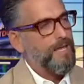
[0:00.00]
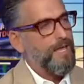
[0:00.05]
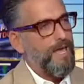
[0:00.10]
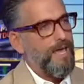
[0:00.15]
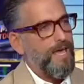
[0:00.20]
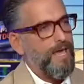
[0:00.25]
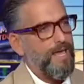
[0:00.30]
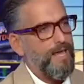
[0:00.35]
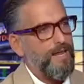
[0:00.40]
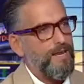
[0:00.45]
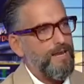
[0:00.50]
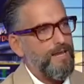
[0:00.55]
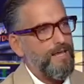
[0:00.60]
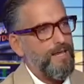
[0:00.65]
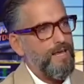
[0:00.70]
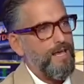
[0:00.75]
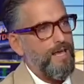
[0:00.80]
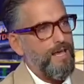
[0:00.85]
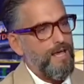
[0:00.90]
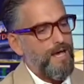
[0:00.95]
And
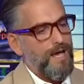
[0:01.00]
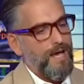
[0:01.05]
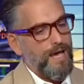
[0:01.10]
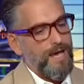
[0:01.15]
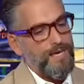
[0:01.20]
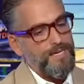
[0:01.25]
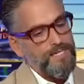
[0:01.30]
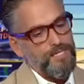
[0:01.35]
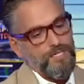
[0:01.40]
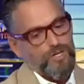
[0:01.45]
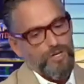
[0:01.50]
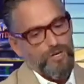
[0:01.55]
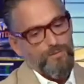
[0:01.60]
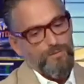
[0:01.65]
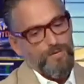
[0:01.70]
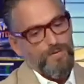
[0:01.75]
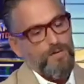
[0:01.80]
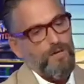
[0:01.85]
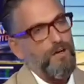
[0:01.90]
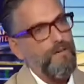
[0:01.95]
I
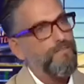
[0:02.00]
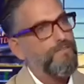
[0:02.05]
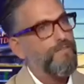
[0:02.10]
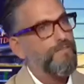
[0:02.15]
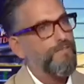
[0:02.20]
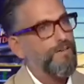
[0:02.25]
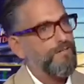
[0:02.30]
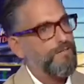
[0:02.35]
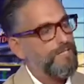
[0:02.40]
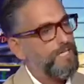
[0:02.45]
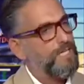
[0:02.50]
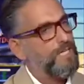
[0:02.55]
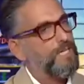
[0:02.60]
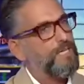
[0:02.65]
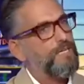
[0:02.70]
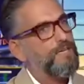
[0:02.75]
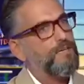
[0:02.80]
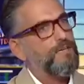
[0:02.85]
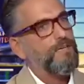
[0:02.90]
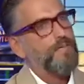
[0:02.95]
determine of the
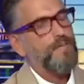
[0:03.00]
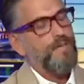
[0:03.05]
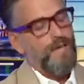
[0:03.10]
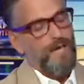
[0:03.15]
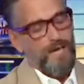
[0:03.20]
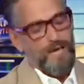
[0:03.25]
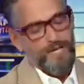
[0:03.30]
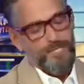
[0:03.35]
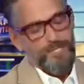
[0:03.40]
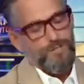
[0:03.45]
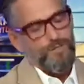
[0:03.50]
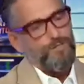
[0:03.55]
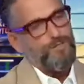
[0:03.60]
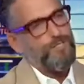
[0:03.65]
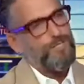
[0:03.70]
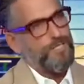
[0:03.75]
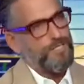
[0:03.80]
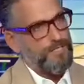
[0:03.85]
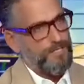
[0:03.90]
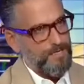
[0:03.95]
15, I choose
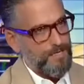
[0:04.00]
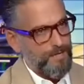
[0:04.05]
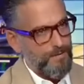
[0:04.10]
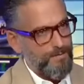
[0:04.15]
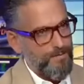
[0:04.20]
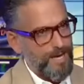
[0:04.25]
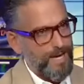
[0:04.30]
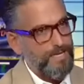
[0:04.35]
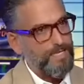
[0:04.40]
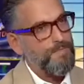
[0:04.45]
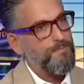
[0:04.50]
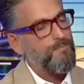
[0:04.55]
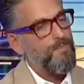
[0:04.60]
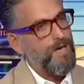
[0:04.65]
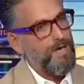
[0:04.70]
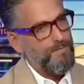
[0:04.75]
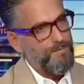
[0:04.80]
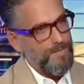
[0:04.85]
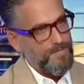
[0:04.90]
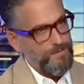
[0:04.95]
six to come back to
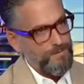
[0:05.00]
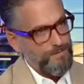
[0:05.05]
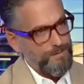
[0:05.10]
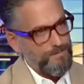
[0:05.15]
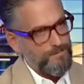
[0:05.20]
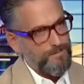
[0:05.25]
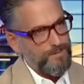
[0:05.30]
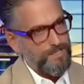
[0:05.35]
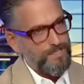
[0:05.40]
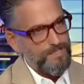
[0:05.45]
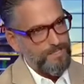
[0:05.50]
my basement, which is